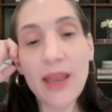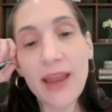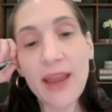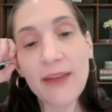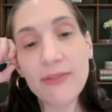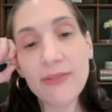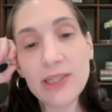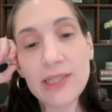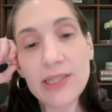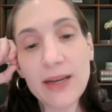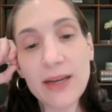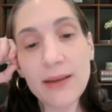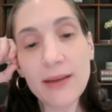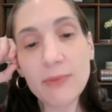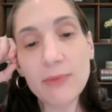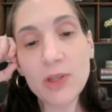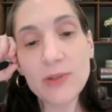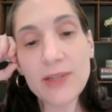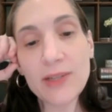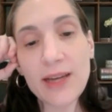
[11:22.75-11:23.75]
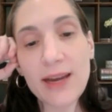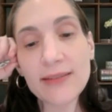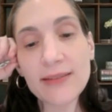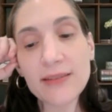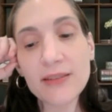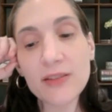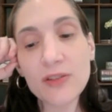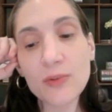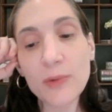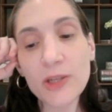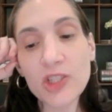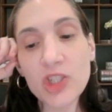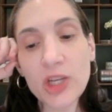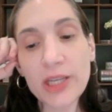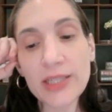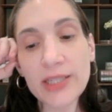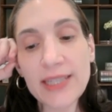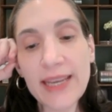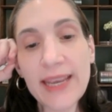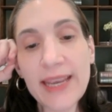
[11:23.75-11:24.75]
Every time you task switch,
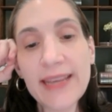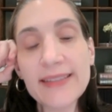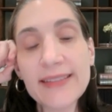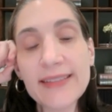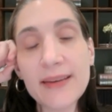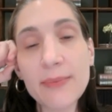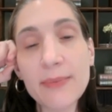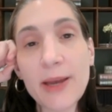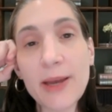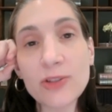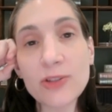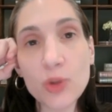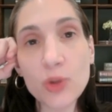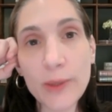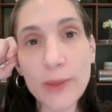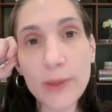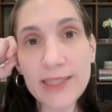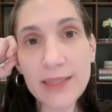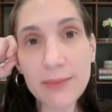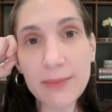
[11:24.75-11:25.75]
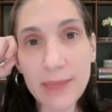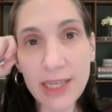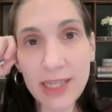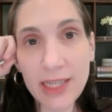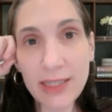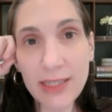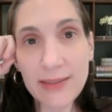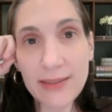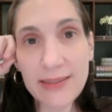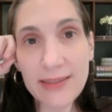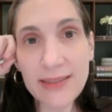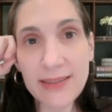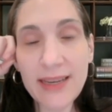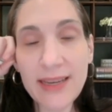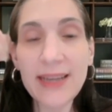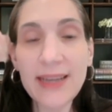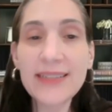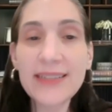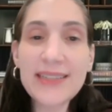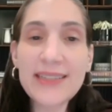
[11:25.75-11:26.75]
it takes about 20 minutes
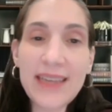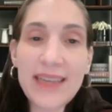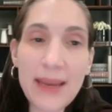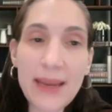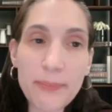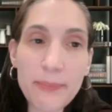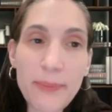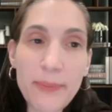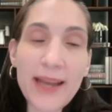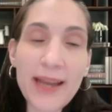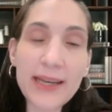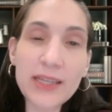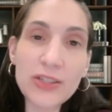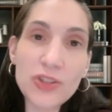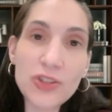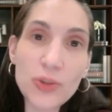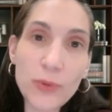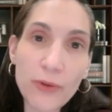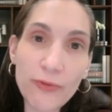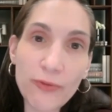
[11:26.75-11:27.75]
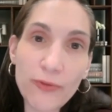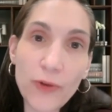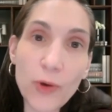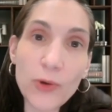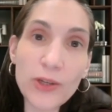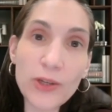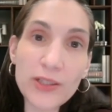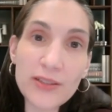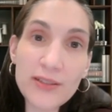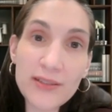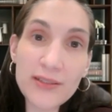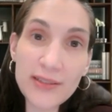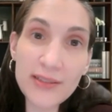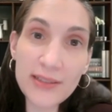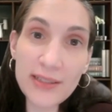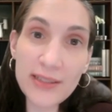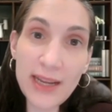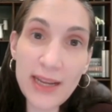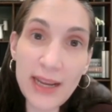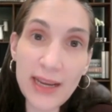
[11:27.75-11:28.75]
to get back into a focused
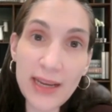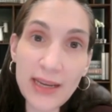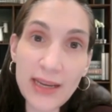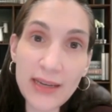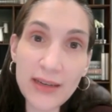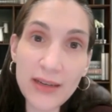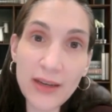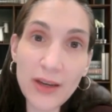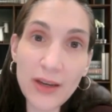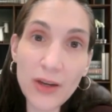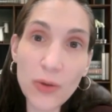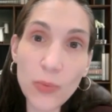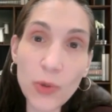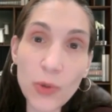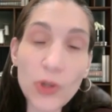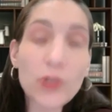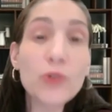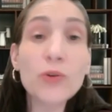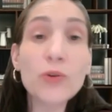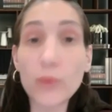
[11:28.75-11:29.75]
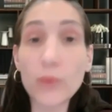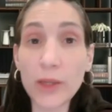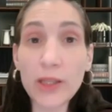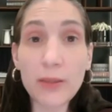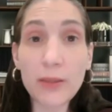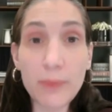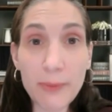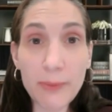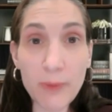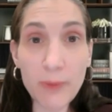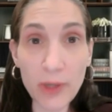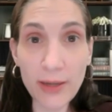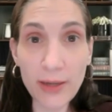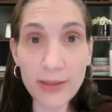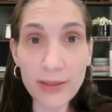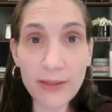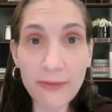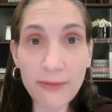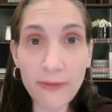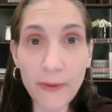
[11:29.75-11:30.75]
state where you can really be
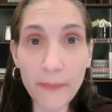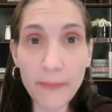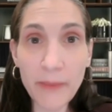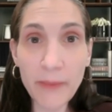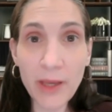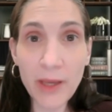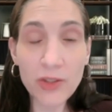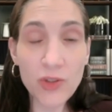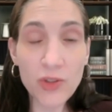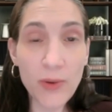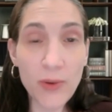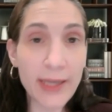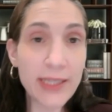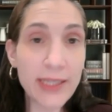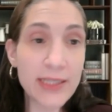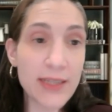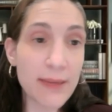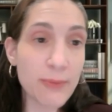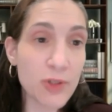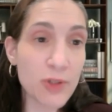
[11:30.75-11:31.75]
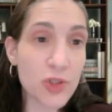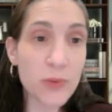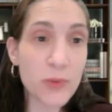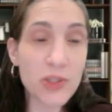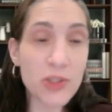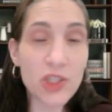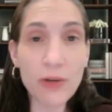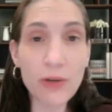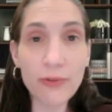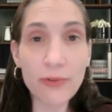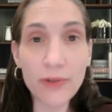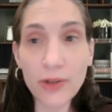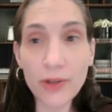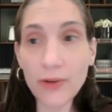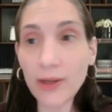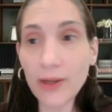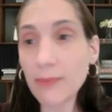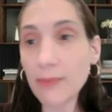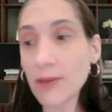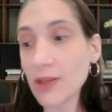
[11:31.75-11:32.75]
productive. So anytime you're switching over to your
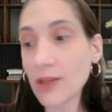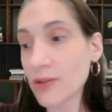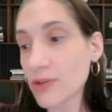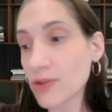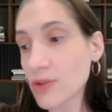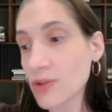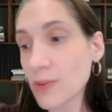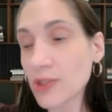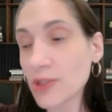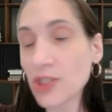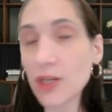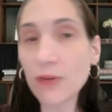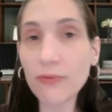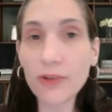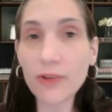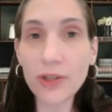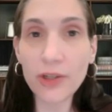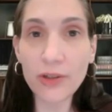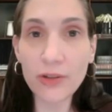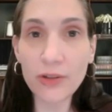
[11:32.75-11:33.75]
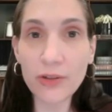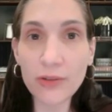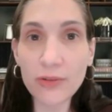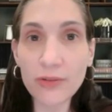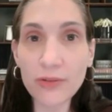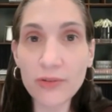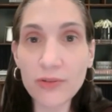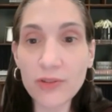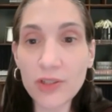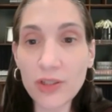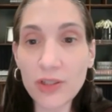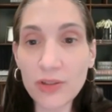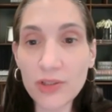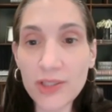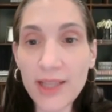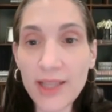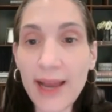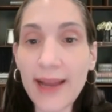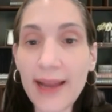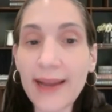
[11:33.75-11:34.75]
email, you're switching over to your
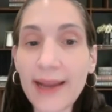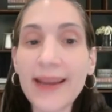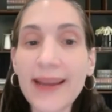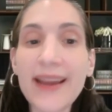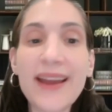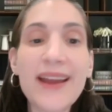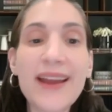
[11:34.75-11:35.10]
Slack,